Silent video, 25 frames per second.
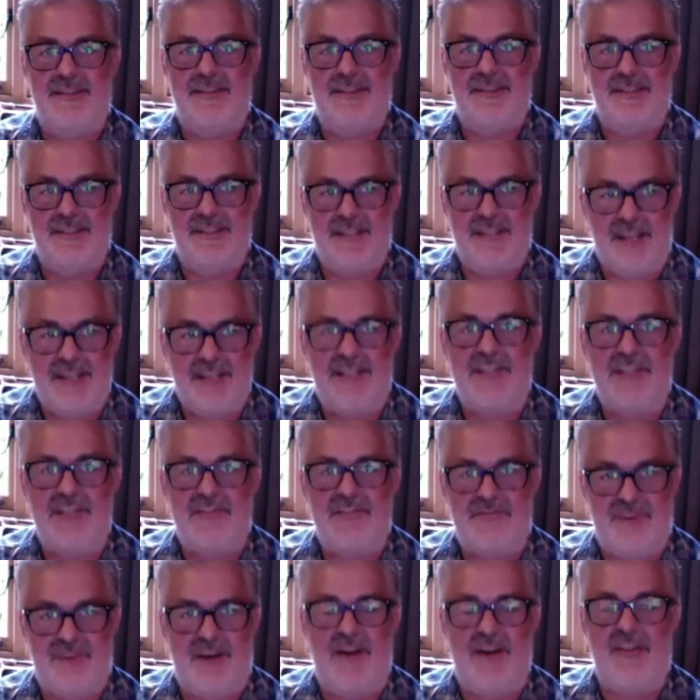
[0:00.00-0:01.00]
like his
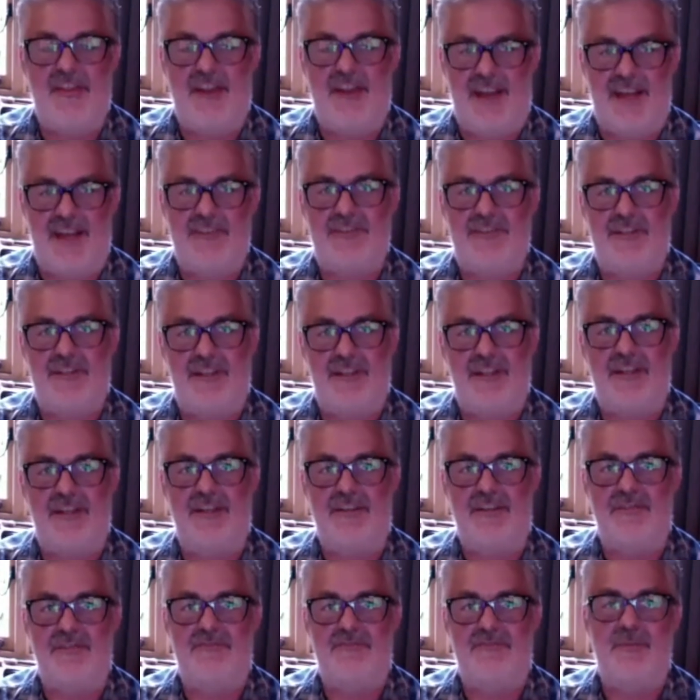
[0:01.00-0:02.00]
father had to
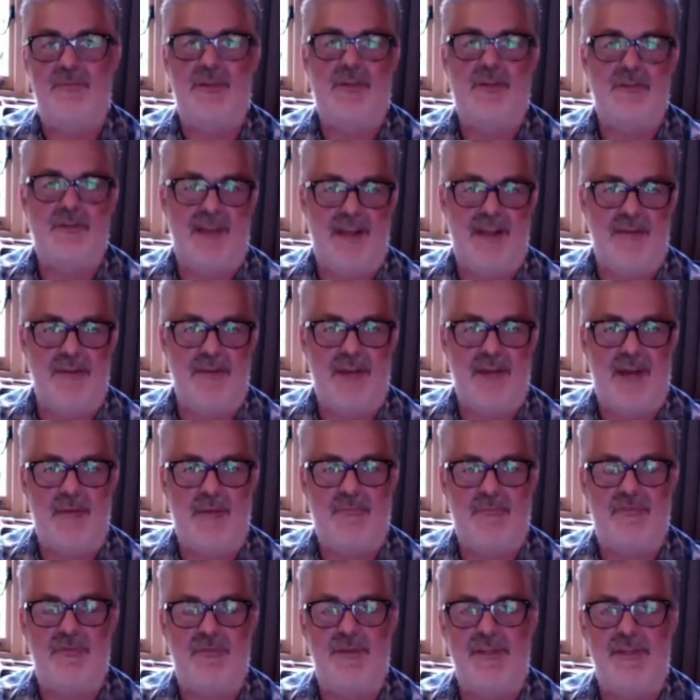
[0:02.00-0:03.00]
learn from the ground
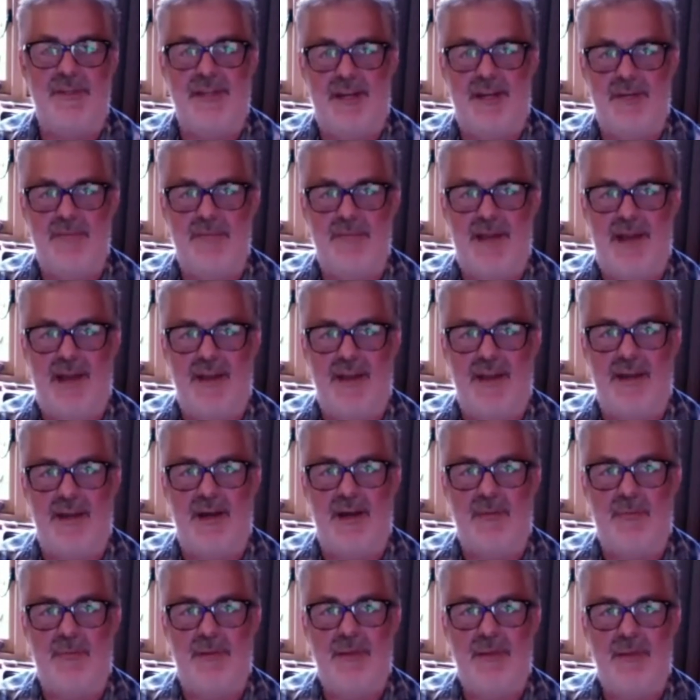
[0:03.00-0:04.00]
up, from a young man
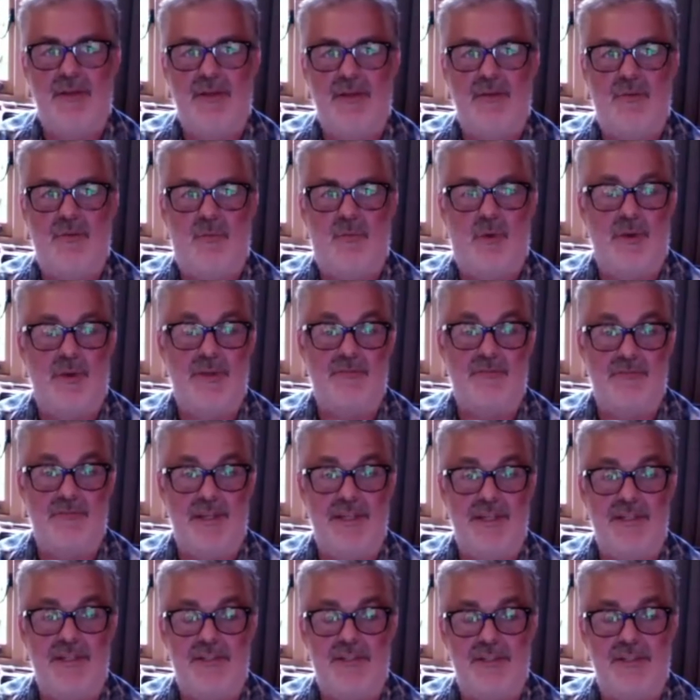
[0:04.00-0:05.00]
up, what it
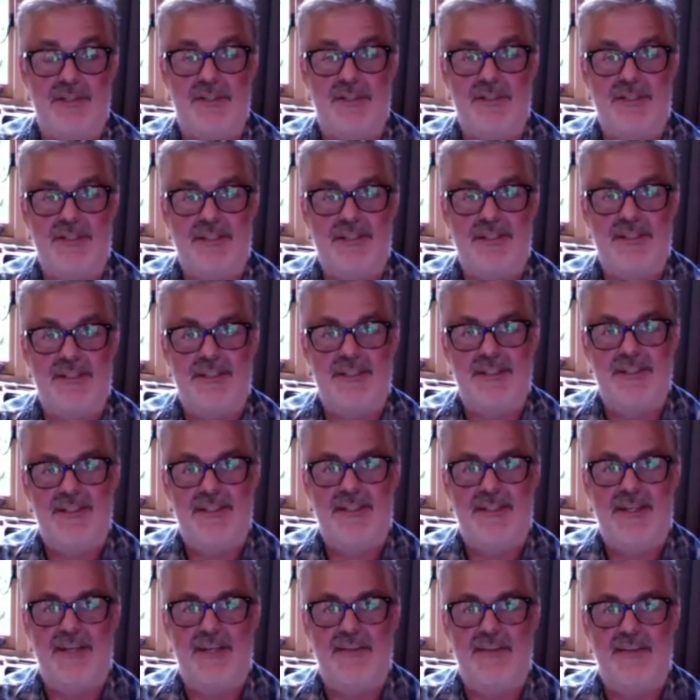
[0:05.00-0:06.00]
really took.
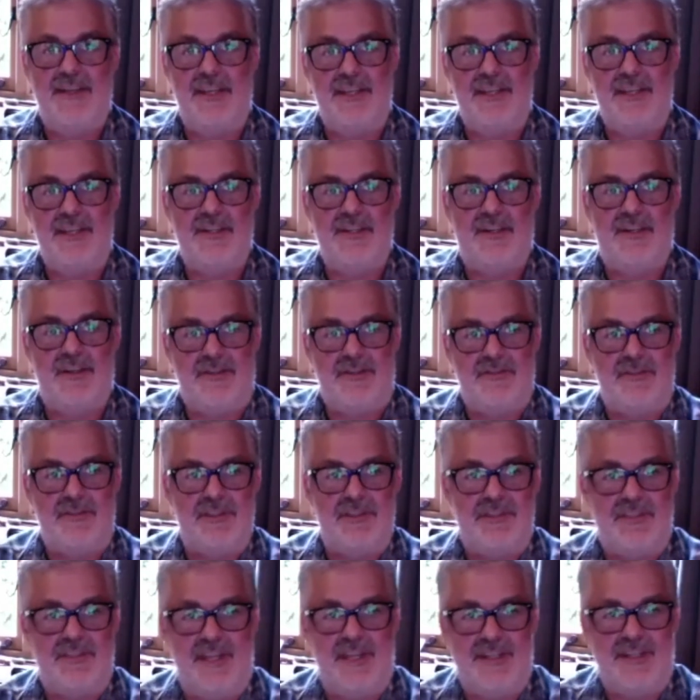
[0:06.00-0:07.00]
And that his arc through the
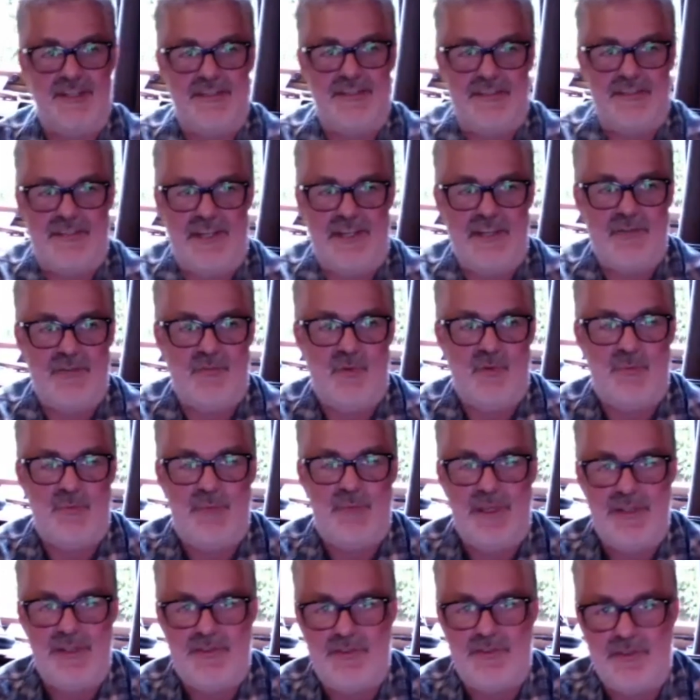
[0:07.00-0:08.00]
second season would
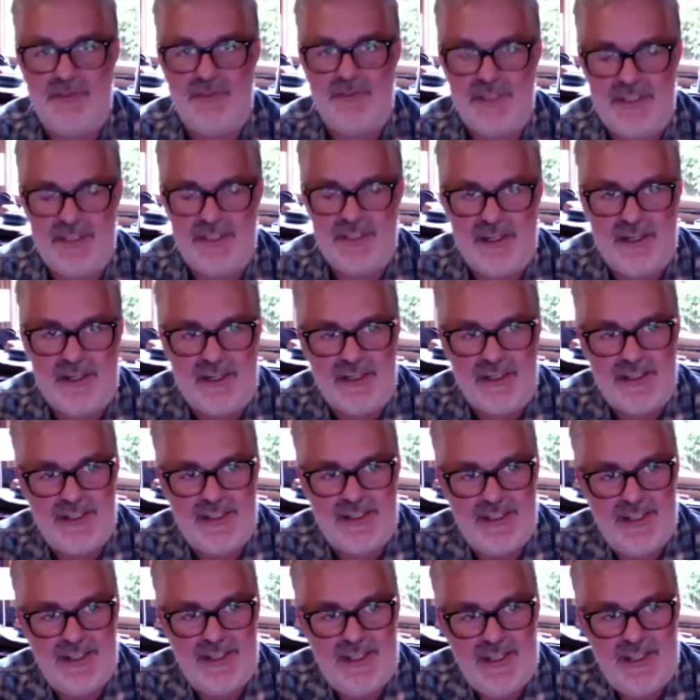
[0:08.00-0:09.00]
be a sort of a dark,
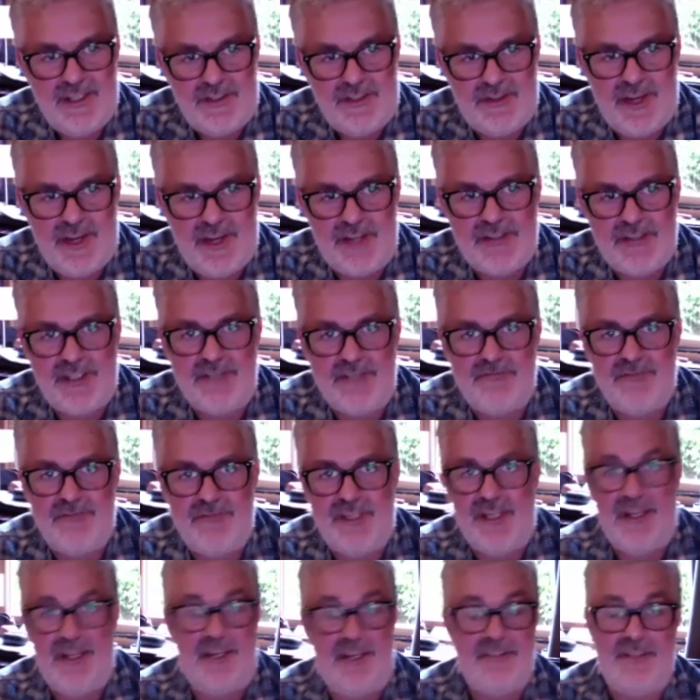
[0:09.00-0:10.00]
tragic
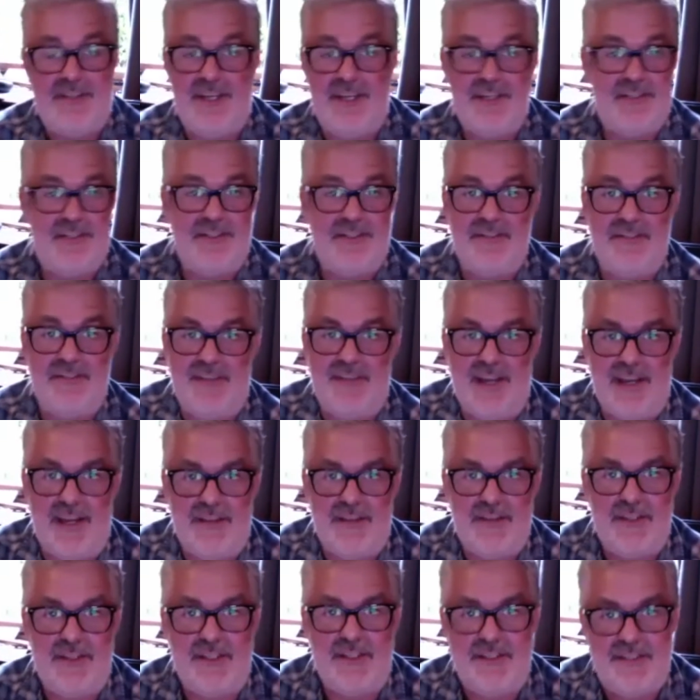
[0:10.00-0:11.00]
realization of that,
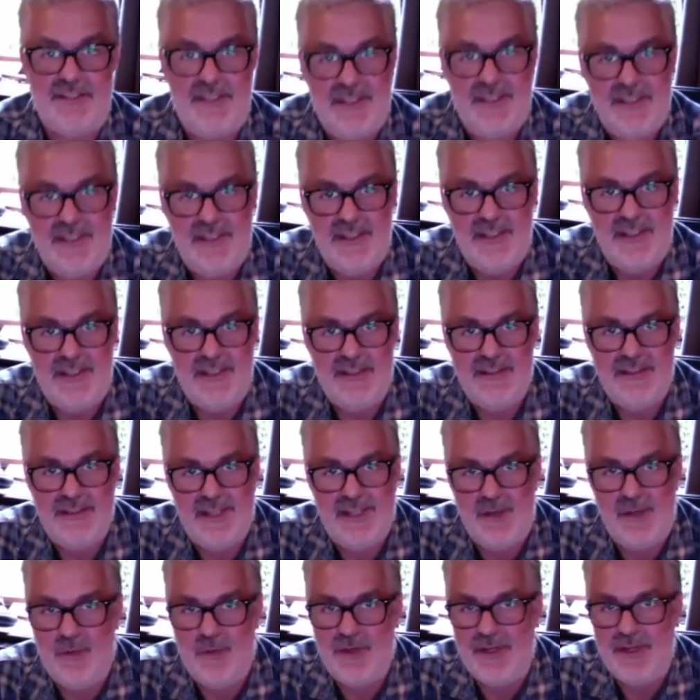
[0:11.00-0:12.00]
that
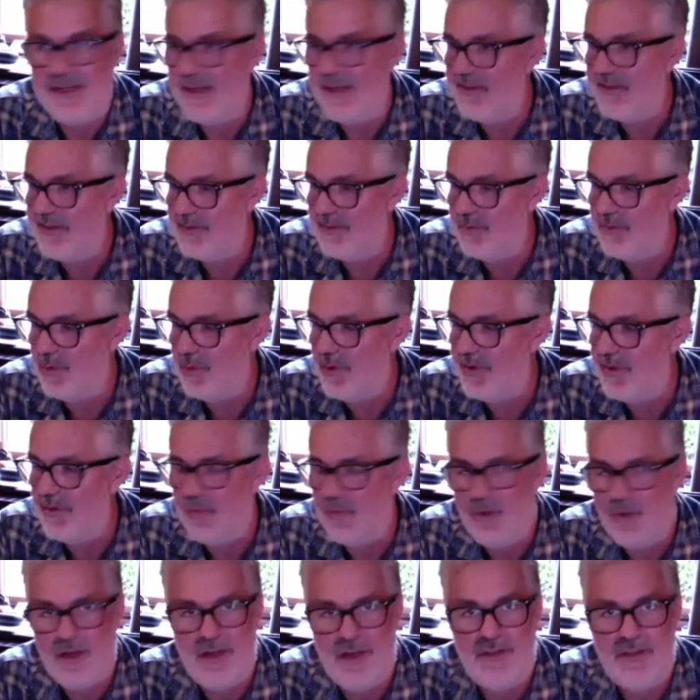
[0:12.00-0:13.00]
he wanted nothing more in the
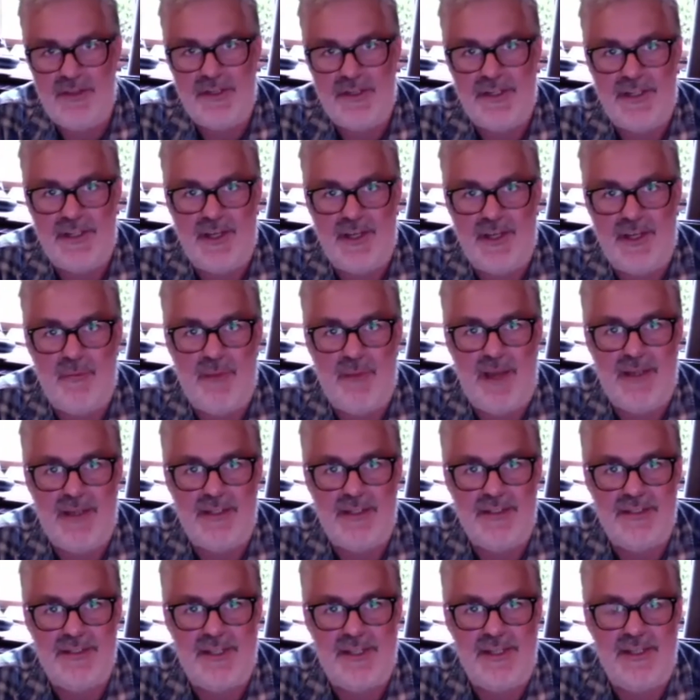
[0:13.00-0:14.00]
world than to come back
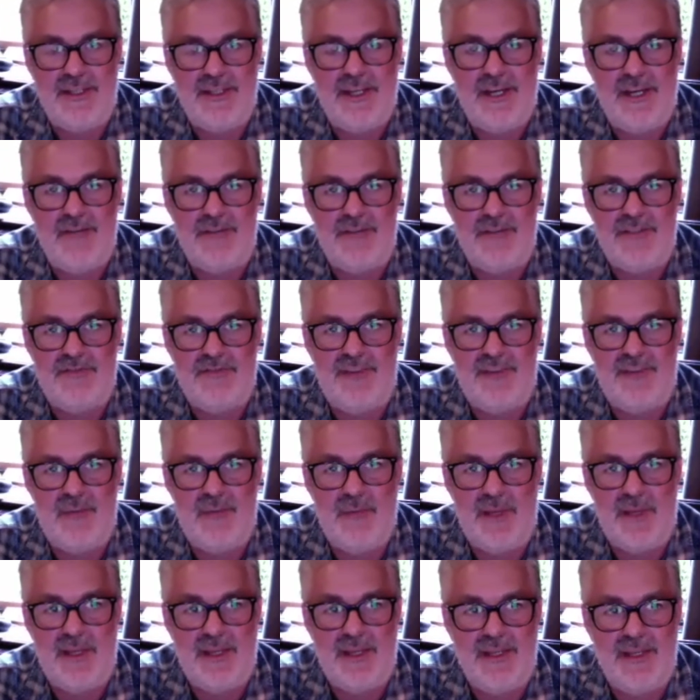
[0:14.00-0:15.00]
and take care of his
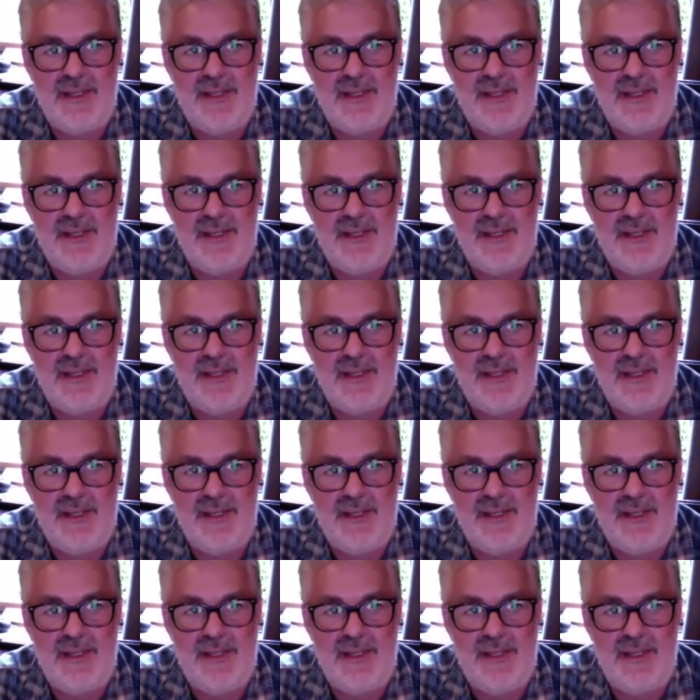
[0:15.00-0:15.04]
family,